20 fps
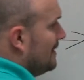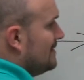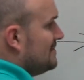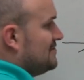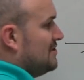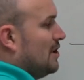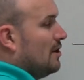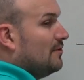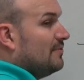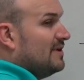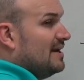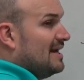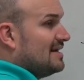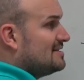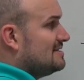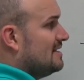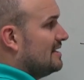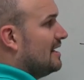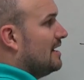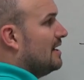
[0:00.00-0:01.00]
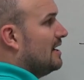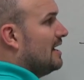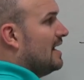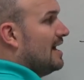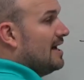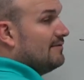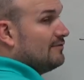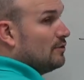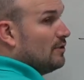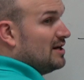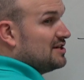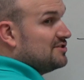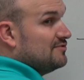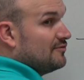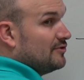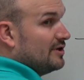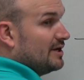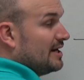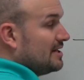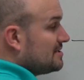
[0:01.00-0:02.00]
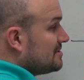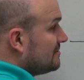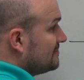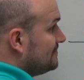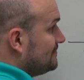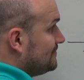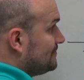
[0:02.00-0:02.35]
So the next thing, I, I have a question for you guys.